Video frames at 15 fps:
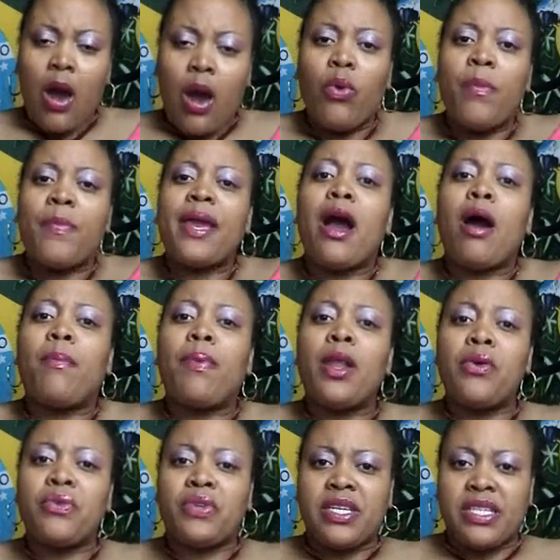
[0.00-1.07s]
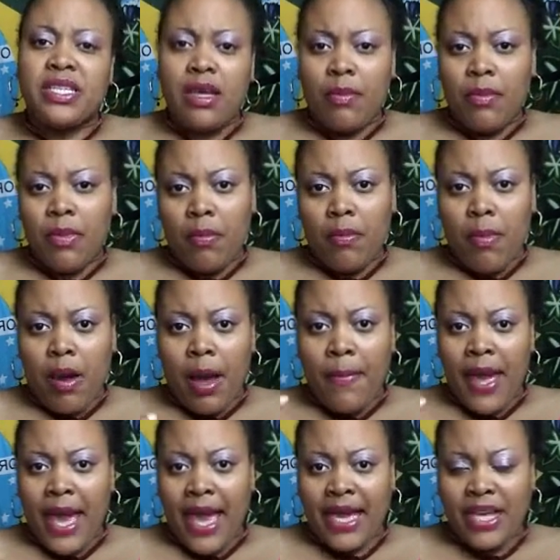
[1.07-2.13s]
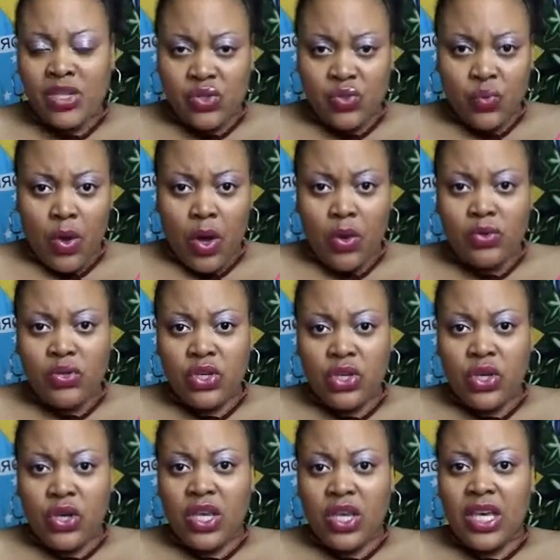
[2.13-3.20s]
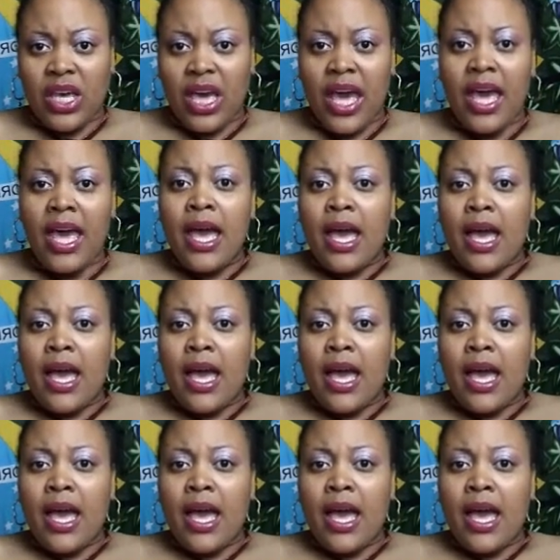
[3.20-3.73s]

I will be uploading some on my page as well, so you can get